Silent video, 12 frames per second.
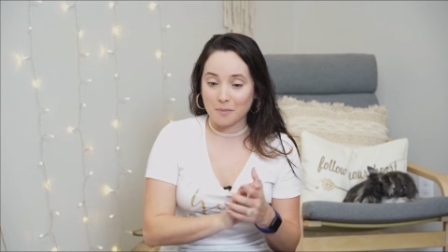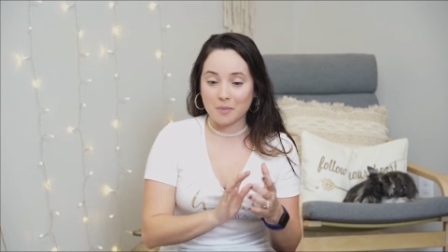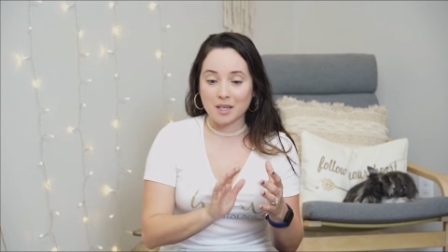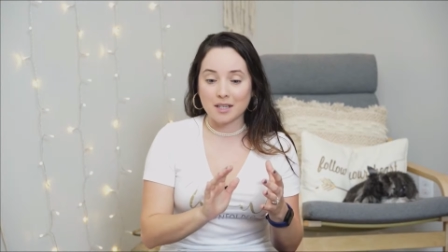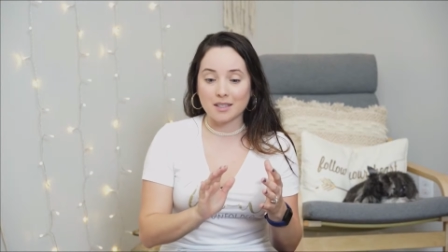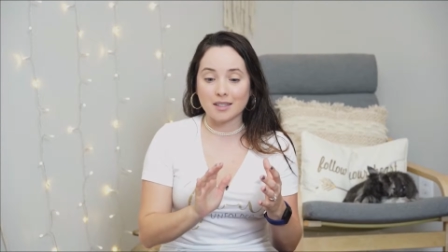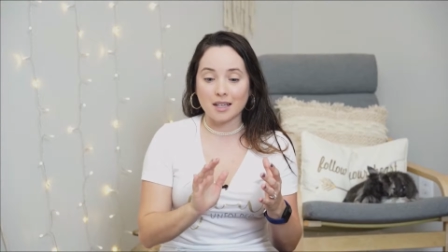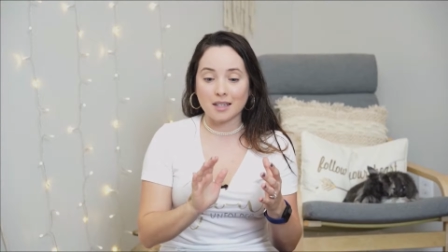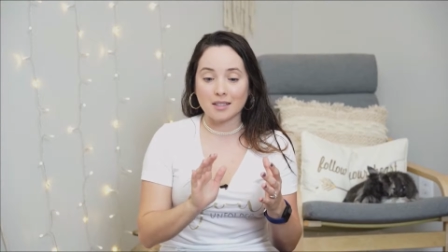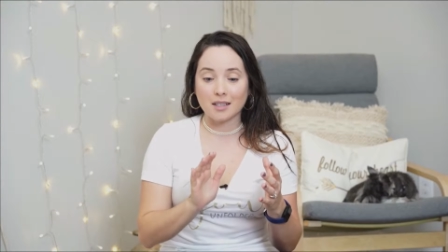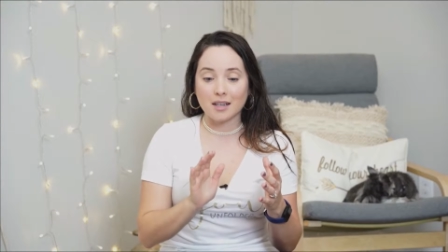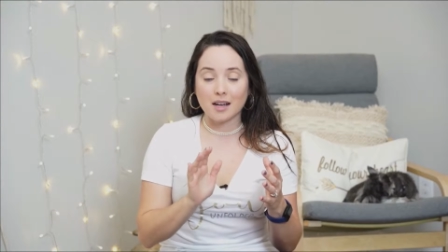because then
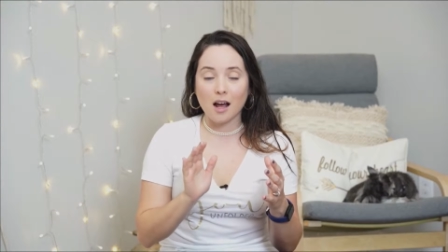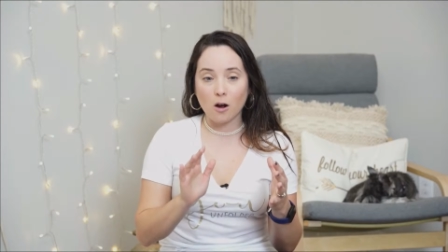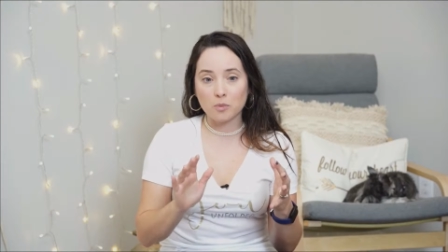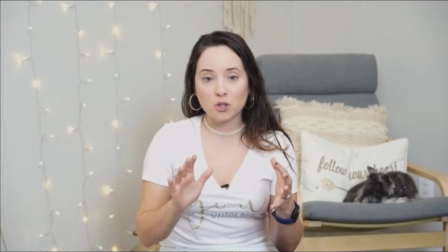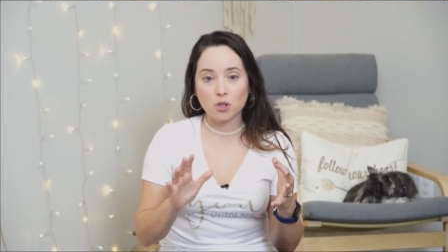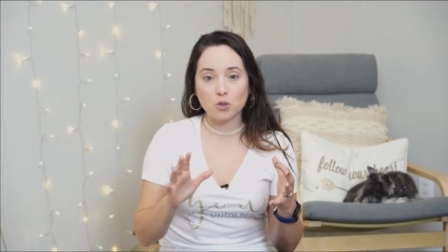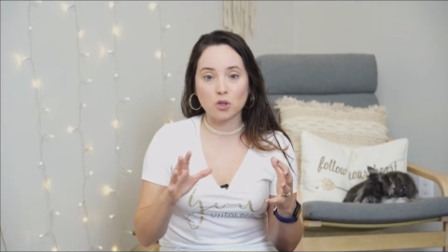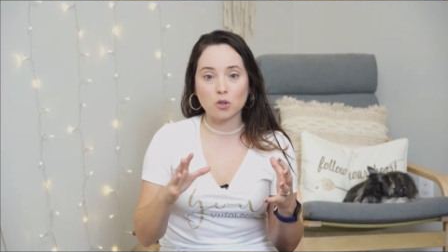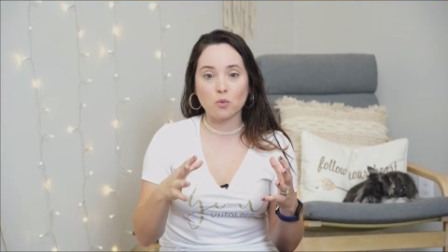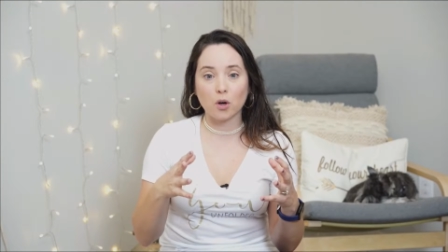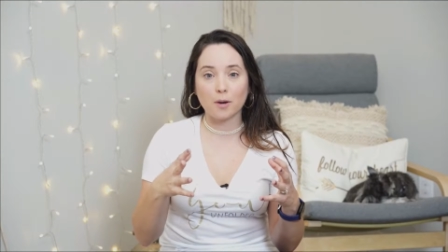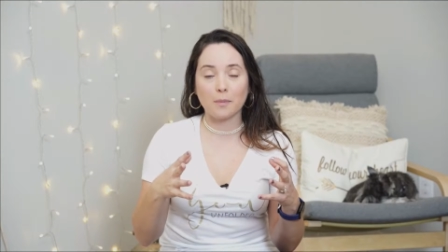it helps you to
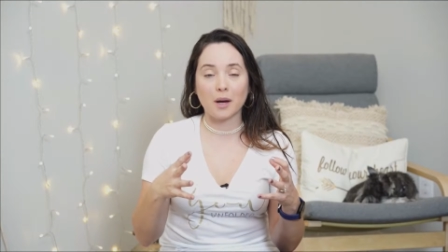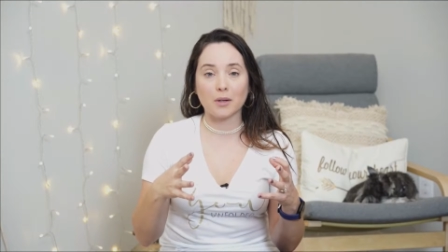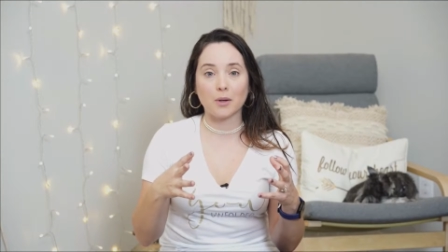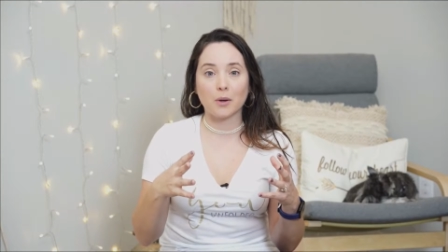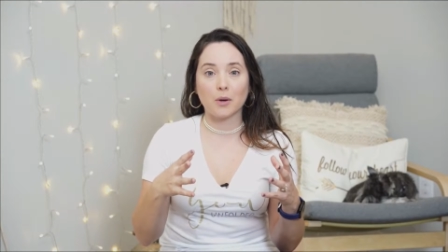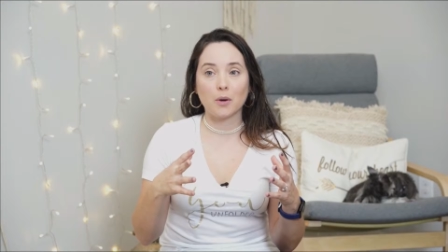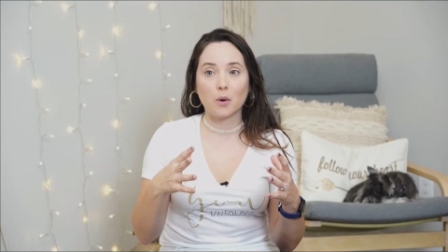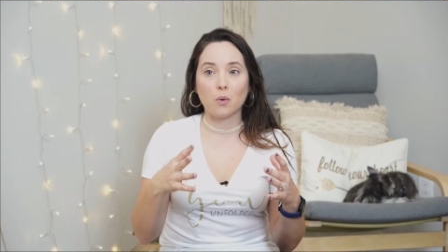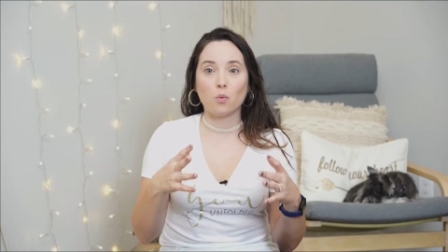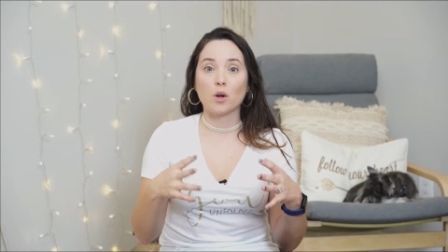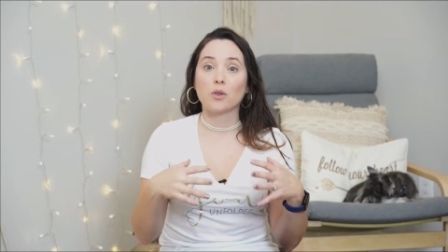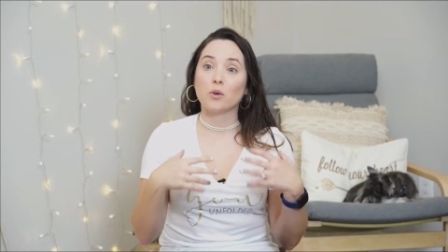work better
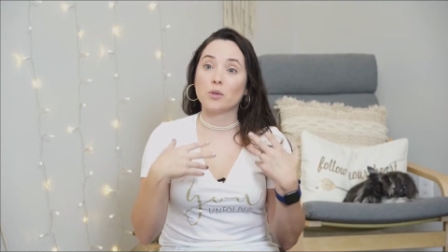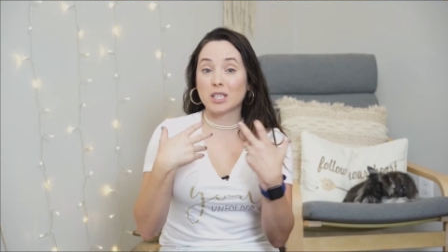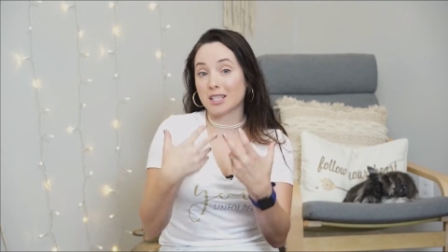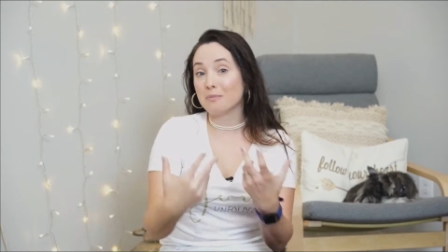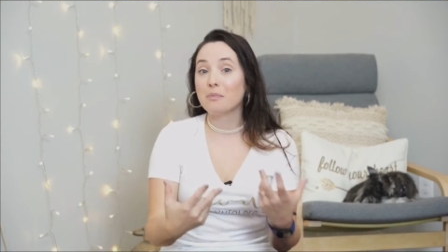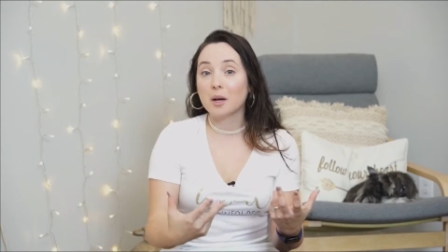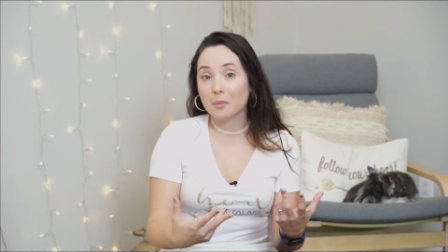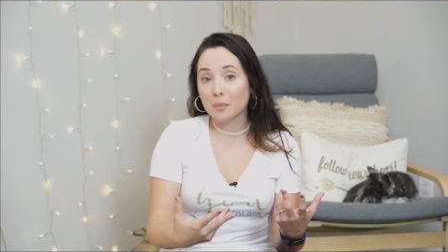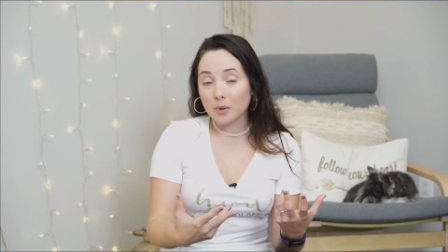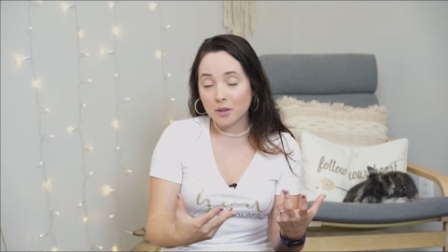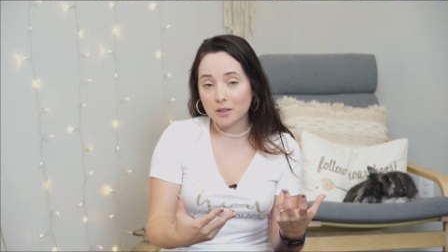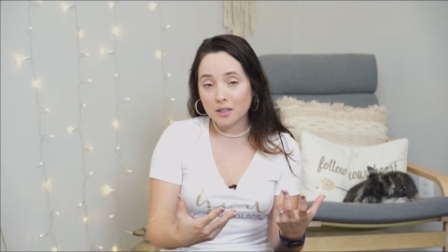with your team
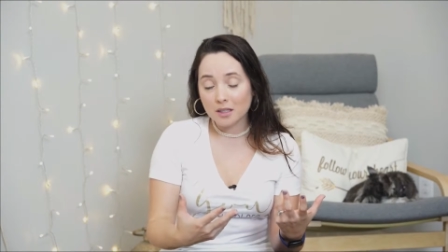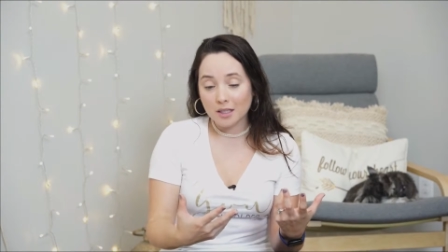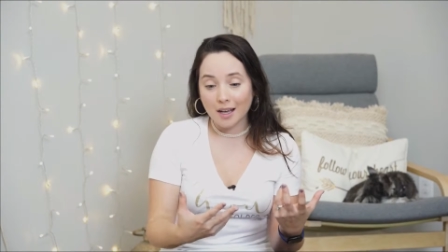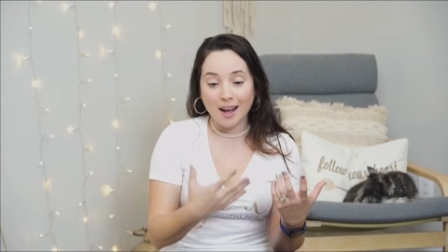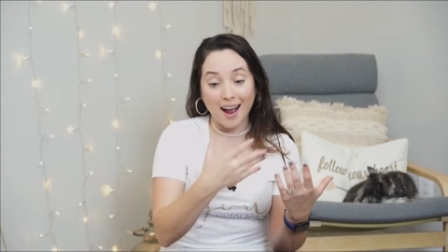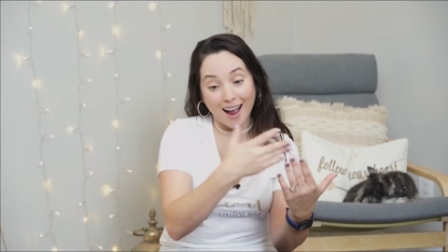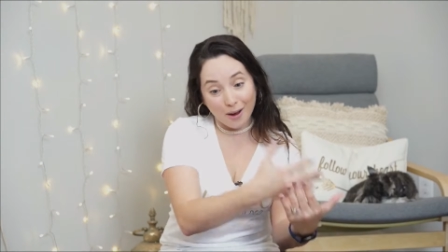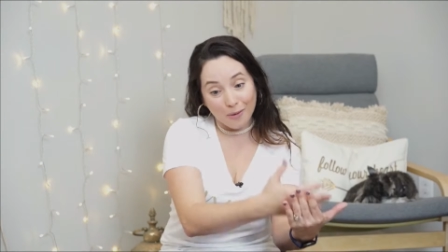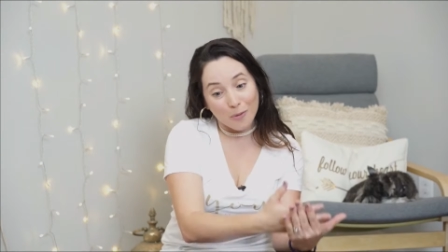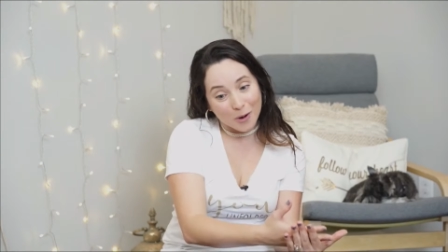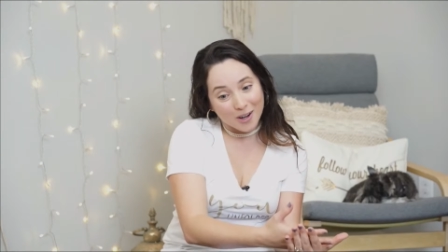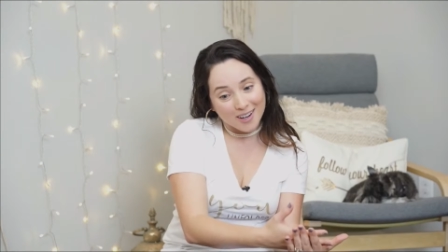members at
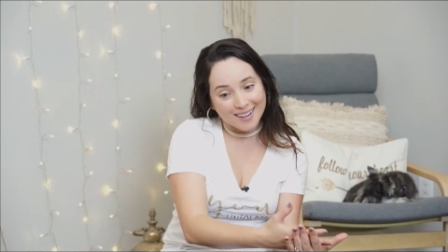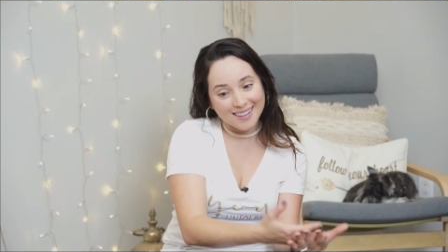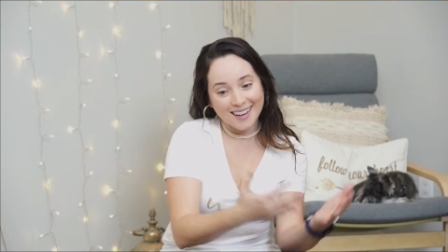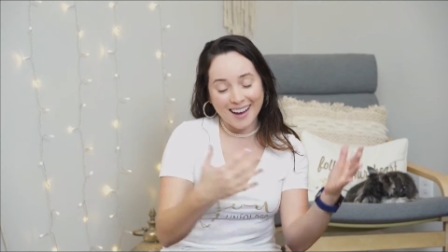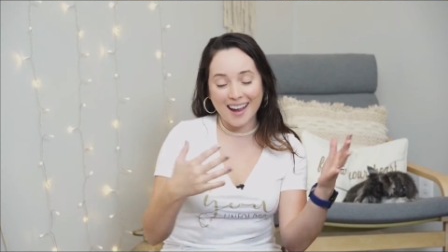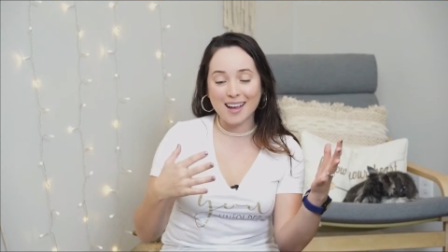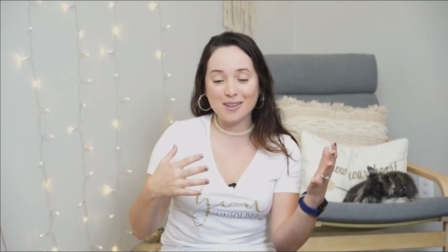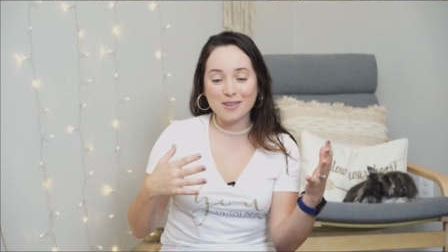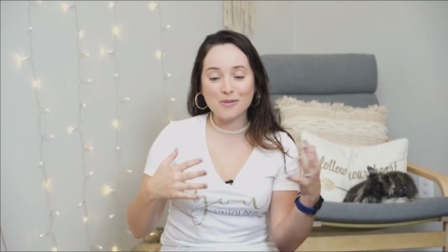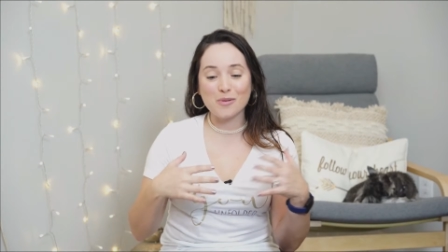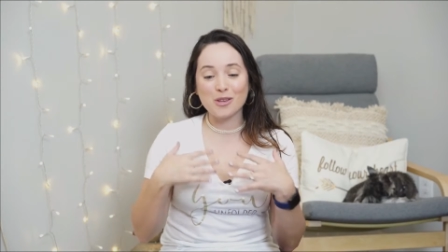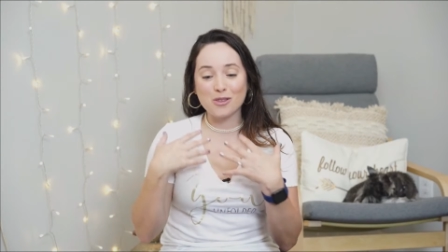work
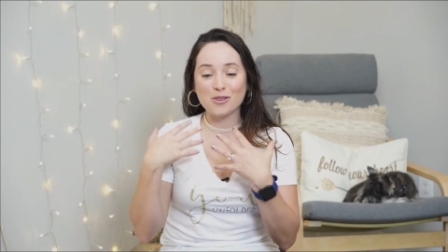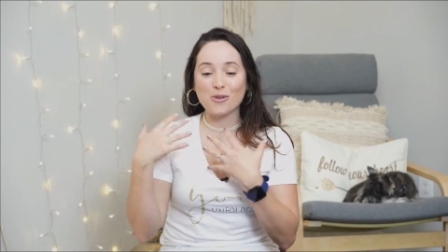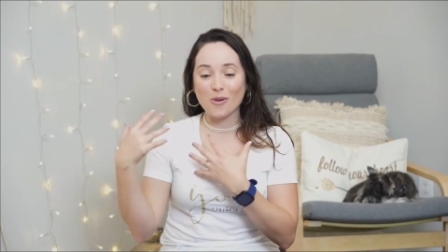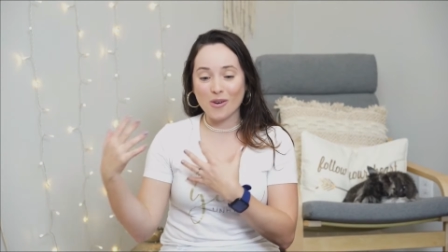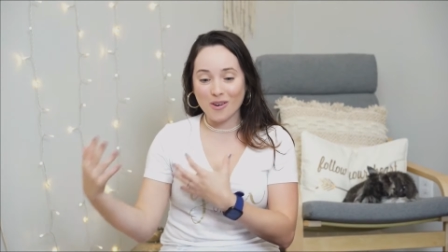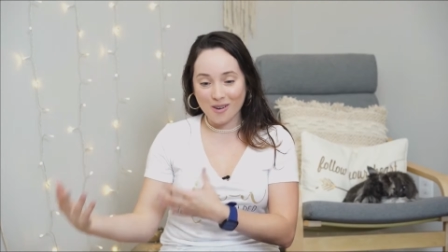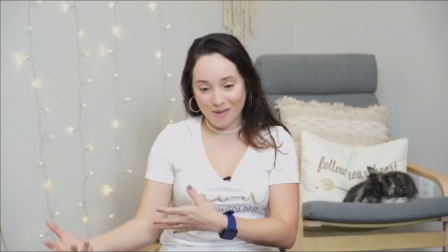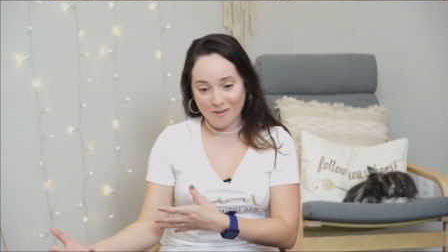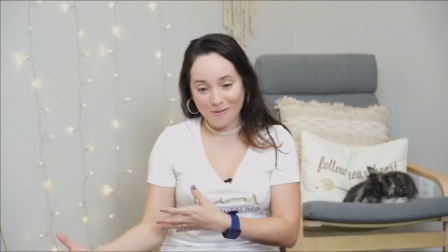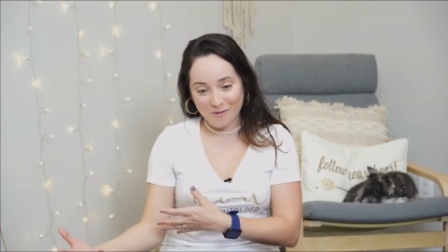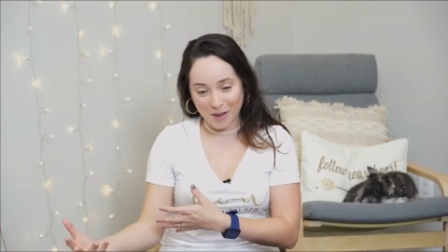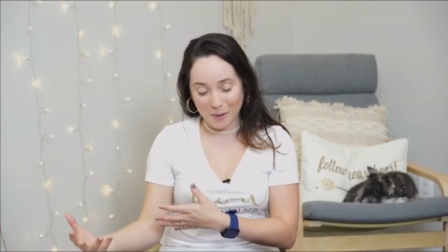and with your
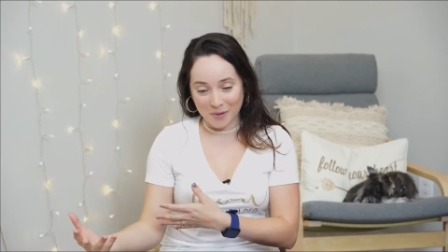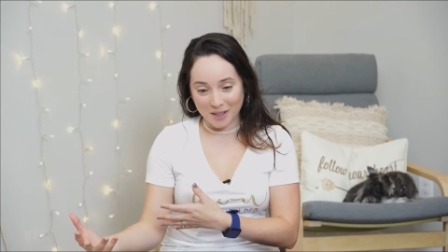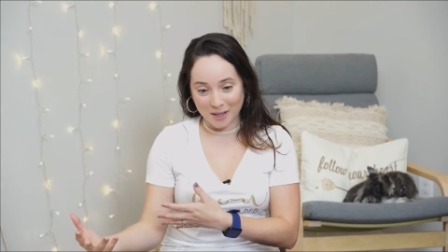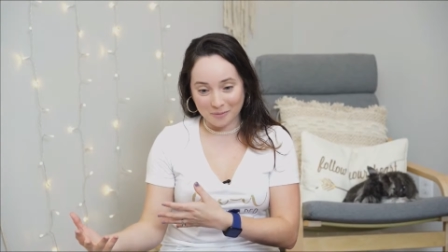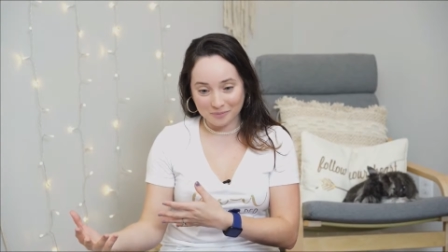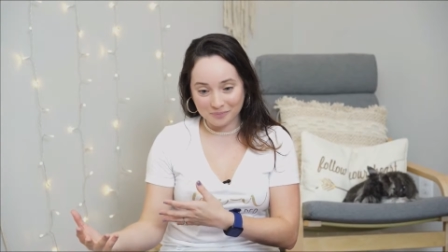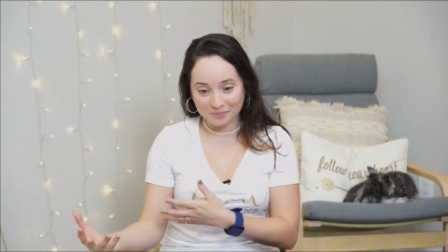family.